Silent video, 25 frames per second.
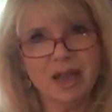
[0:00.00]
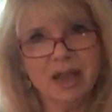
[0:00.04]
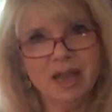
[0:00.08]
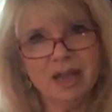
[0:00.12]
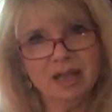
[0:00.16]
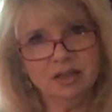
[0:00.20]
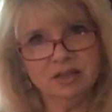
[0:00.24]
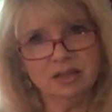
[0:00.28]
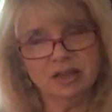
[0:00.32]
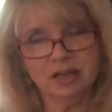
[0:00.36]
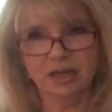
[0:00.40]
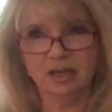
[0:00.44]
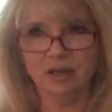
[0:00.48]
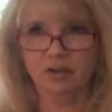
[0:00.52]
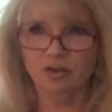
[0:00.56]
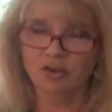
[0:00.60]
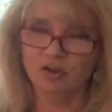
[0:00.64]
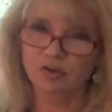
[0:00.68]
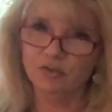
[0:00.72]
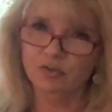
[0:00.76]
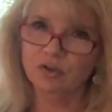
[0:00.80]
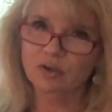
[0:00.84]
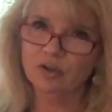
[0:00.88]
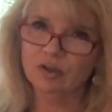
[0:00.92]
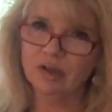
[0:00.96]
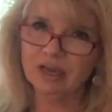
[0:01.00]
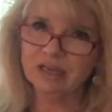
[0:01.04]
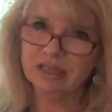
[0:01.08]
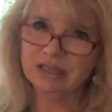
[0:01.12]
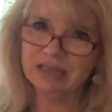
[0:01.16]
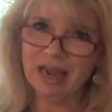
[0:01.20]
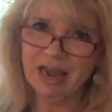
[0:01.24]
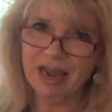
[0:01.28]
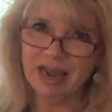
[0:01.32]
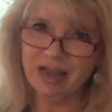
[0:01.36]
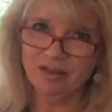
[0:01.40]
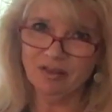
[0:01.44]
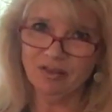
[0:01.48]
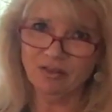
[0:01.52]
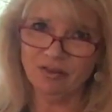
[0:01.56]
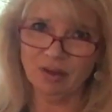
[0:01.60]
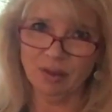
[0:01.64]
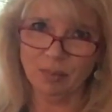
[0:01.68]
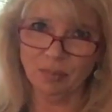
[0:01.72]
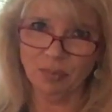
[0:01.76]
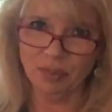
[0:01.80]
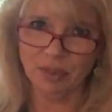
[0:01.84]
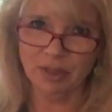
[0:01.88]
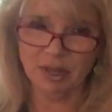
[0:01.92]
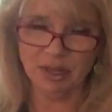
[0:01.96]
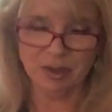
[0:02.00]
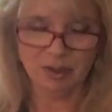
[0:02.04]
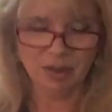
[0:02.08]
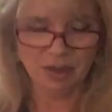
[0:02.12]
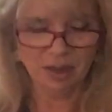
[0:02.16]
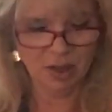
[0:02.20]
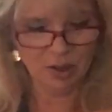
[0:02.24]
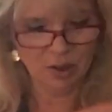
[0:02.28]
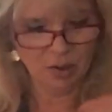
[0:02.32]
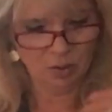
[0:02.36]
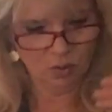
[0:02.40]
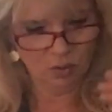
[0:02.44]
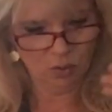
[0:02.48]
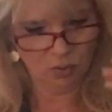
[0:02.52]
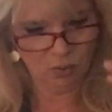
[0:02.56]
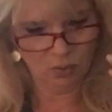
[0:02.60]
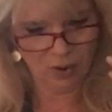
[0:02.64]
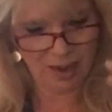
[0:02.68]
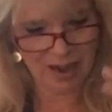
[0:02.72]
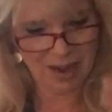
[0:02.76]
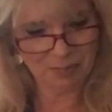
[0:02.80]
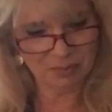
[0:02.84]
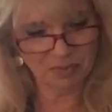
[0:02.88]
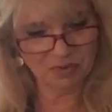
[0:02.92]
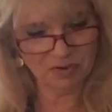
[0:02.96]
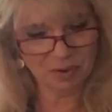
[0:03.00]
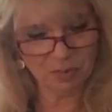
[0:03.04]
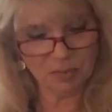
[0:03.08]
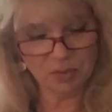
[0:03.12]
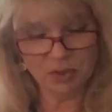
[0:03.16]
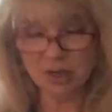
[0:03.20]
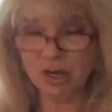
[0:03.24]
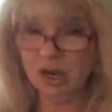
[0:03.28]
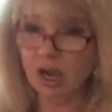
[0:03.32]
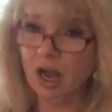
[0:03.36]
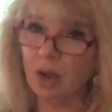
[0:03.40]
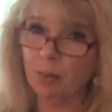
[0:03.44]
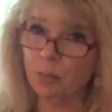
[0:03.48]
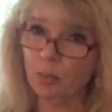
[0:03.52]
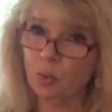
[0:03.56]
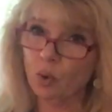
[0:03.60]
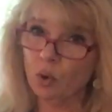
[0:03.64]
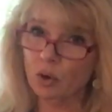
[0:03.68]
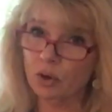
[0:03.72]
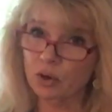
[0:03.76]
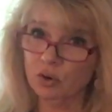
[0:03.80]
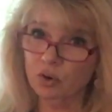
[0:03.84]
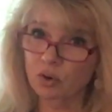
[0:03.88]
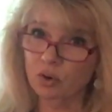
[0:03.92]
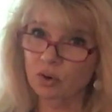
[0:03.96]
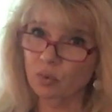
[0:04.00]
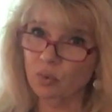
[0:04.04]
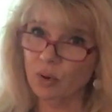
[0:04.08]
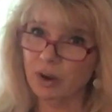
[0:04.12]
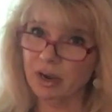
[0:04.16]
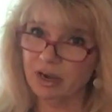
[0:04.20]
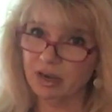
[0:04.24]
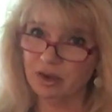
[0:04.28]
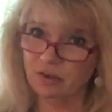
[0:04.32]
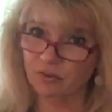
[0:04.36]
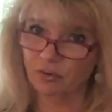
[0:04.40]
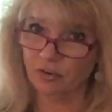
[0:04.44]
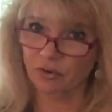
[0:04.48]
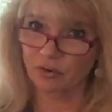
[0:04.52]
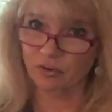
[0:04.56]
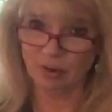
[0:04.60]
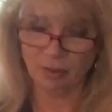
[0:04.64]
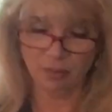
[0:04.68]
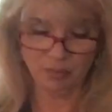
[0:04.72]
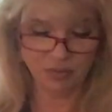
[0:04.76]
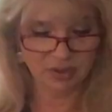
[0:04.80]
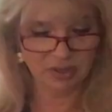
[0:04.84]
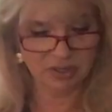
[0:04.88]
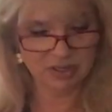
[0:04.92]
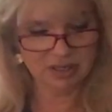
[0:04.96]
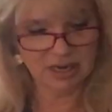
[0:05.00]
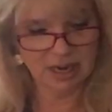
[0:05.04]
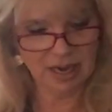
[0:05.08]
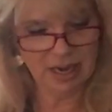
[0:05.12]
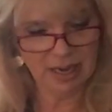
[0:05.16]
endings, if you'd like to end something, wrap something up, or you're waiting for something to